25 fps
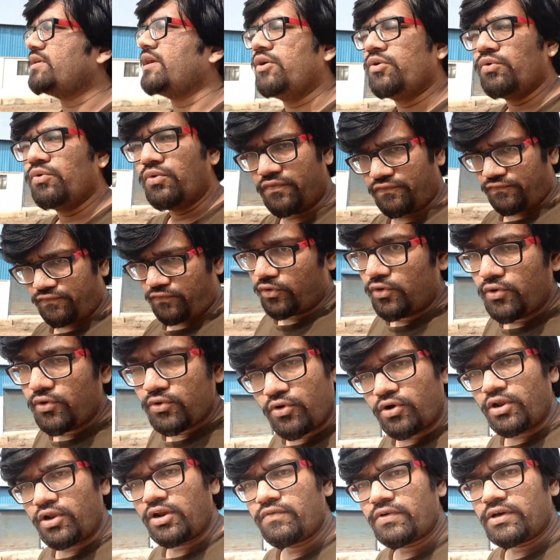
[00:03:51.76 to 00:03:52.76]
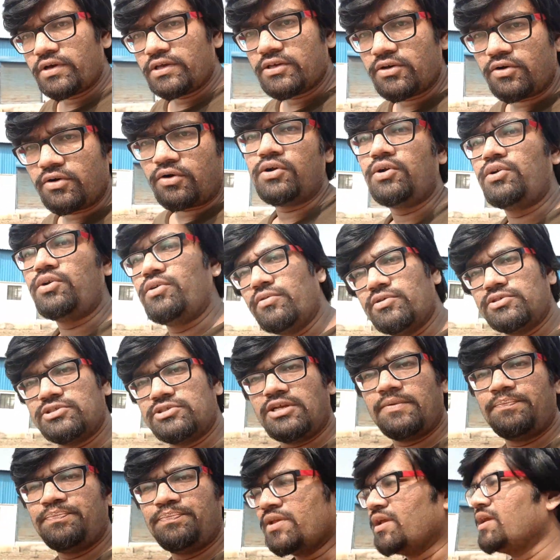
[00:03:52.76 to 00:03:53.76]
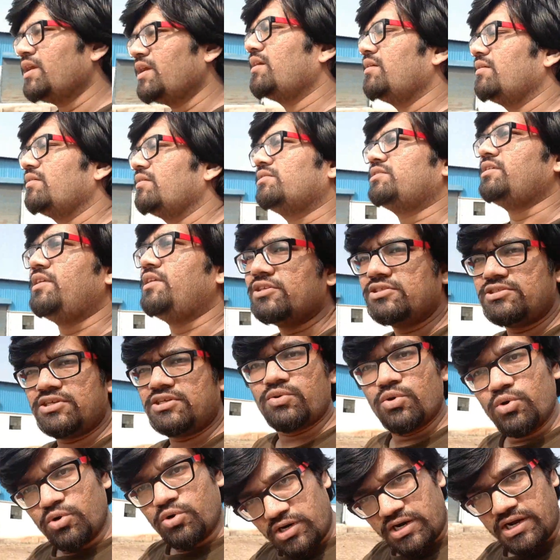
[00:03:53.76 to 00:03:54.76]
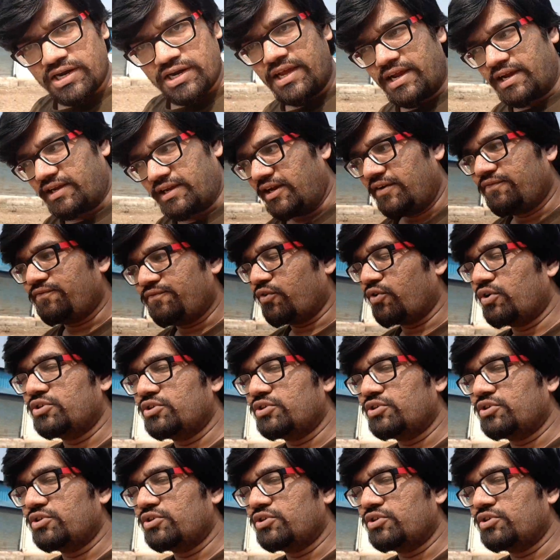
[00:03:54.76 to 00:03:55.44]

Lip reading: you can do a phone call over here on 2G. 3G, you do not get it.